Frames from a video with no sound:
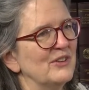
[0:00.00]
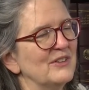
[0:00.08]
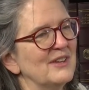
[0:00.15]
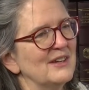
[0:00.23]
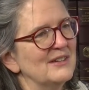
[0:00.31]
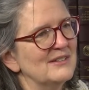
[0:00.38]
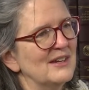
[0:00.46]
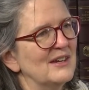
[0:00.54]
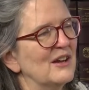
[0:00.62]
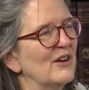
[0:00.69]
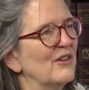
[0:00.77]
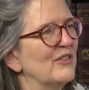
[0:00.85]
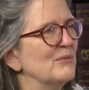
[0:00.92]
they take
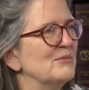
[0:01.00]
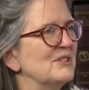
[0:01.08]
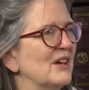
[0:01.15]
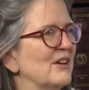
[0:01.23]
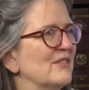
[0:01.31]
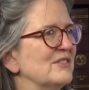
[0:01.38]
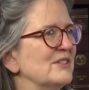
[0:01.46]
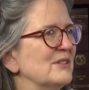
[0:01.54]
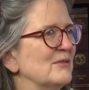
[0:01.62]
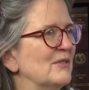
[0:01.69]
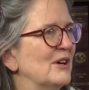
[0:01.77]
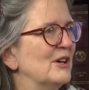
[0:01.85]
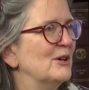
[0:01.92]
care of themselves,
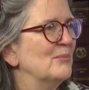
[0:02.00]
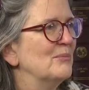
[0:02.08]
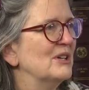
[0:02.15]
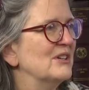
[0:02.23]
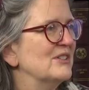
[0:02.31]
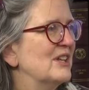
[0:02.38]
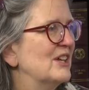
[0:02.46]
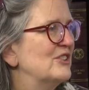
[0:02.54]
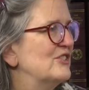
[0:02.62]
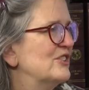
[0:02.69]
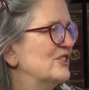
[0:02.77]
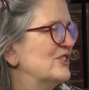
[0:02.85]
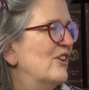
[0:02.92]
because that's
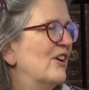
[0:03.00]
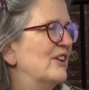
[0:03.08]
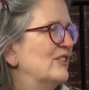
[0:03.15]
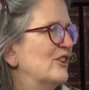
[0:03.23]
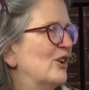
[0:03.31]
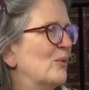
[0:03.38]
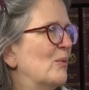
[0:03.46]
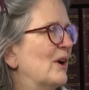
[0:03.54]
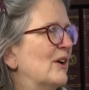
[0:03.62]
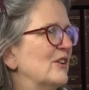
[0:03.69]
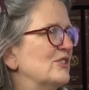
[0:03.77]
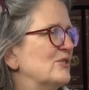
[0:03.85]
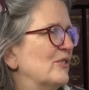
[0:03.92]
just not in their
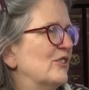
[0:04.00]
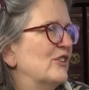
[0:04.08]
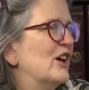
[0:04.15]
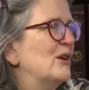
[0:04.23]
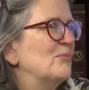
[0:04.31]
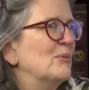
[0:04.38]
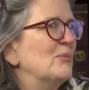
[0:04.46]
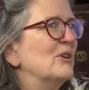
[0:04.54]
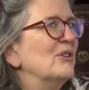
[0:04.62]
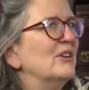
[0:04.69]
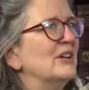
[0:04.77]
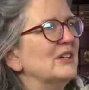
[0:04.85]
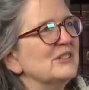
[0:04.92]
awareness or their
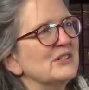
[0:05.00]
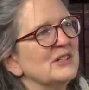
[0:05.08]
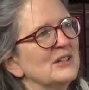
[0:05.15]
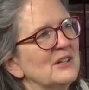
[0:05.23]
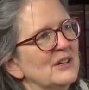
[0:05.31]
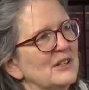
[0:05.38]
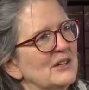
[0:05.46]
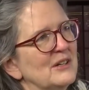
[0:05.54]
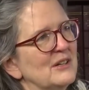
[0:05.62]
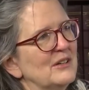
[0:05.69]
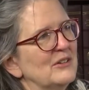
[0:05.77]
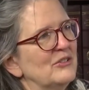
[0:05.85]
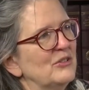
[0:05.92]
capabilities
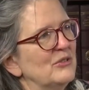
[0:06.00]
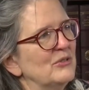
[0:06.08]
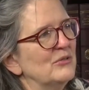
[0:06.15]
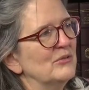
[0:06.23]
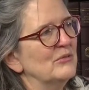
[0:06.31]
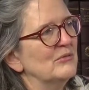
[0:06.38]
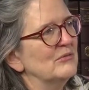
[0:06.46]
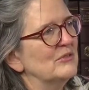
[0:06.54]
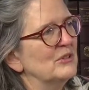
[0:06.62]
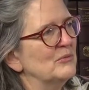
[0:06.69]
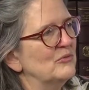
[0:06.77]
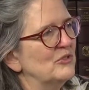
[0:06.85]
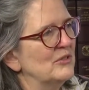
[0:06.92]
to
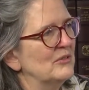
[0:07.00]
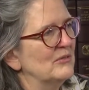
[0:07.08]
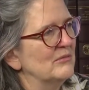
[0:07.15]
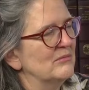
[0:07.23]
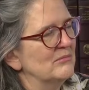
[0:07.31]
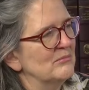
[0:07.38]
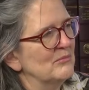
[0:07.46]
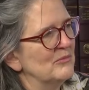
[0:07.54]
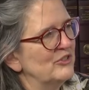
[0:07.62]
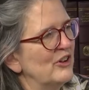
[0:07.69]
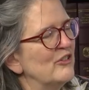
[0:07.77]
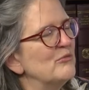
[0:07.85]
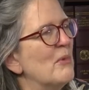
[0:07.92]

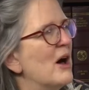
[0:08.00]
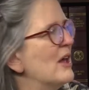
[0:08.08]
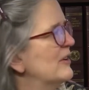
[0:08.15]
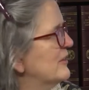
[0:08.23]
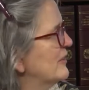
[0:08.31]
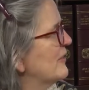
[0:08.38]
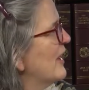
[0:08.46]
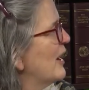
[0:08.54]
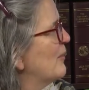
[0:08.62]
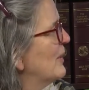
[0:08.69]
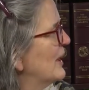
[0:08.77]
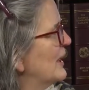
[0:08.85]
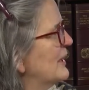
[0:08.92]
self-monitor that
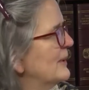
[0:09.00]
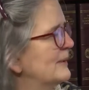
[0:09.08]
way.